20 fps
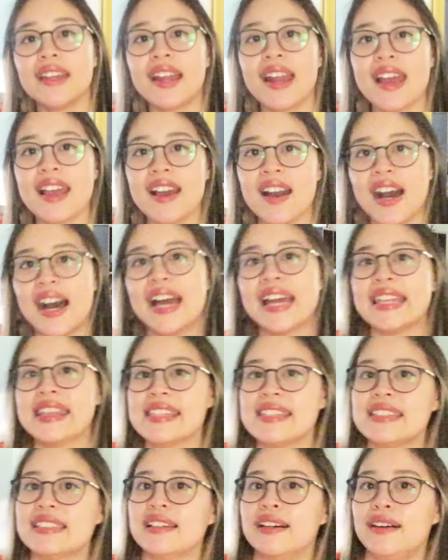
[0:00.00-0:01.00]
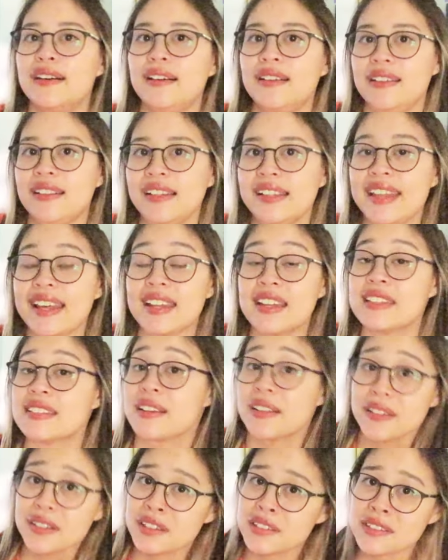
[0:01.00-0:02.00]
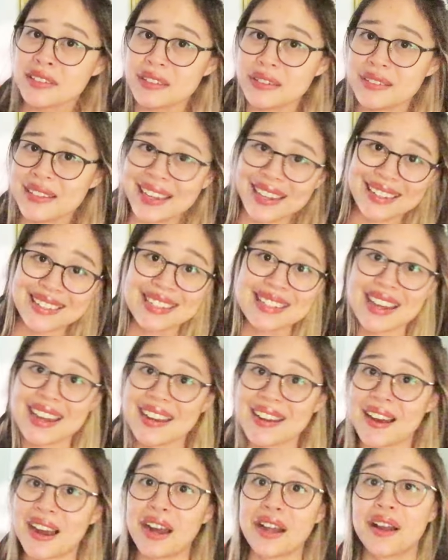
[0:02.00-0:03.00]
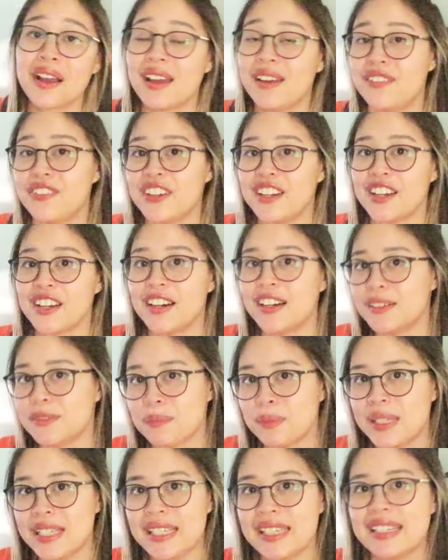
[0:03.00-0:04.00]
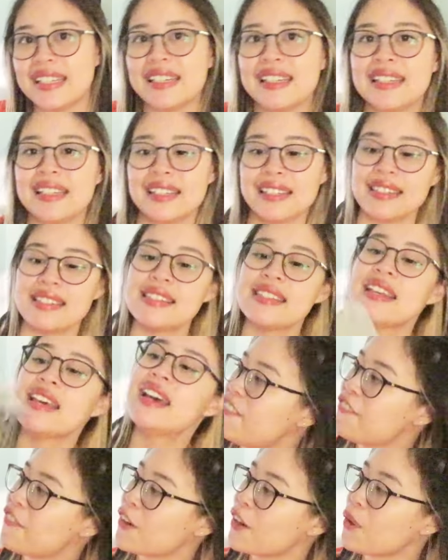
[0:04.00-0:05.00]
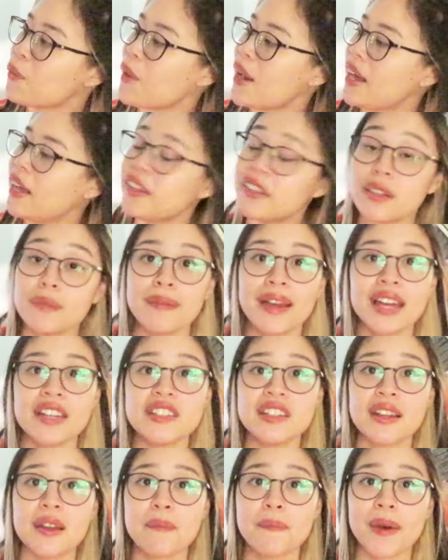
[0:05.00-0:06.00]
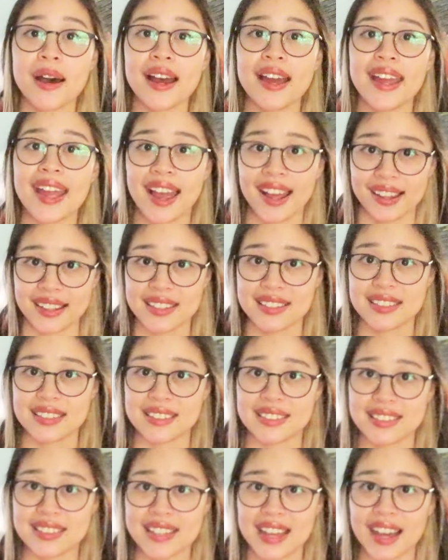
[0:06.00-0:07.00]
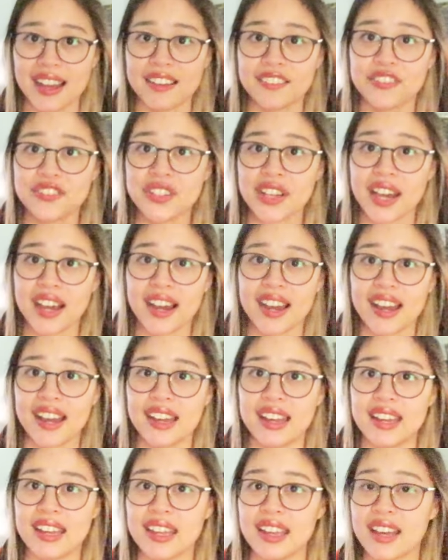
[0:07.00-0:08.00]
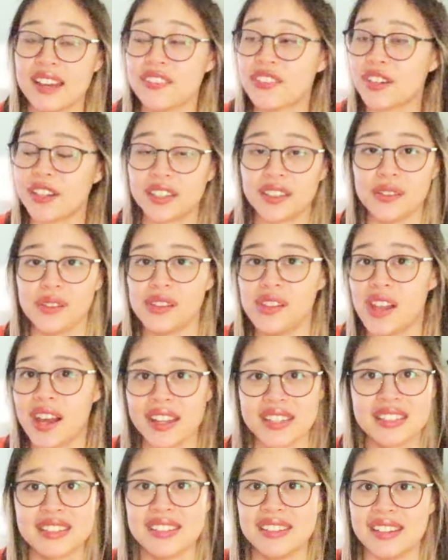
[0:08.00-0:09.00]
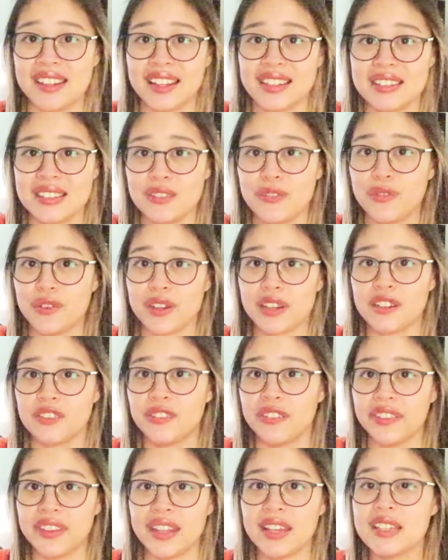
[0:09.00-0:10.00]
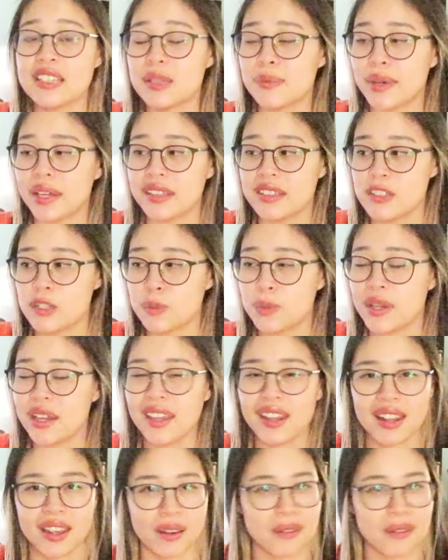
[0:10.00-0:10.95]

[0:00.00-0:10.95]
that I got in this haul that is also a signed hardcover copy is A Far Wilder Magic by Allison Saft. I have heard lots and lots of wonderful things about this book and